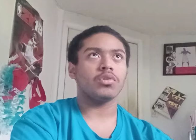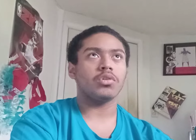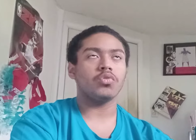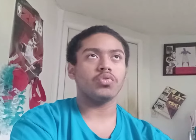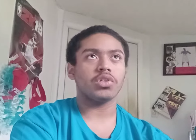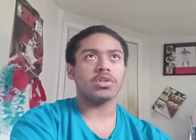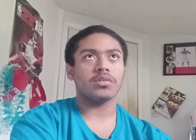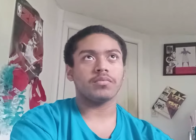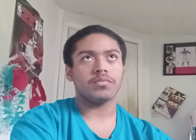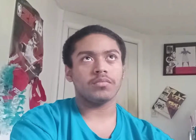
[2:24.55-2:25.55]
Loser.
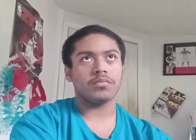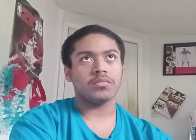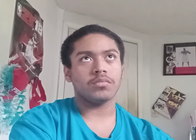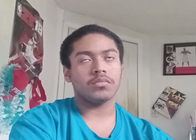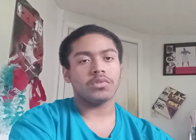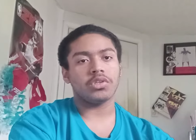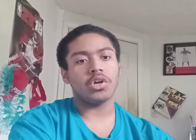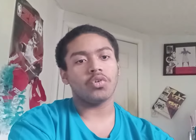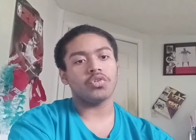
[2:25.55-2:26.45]
Yo,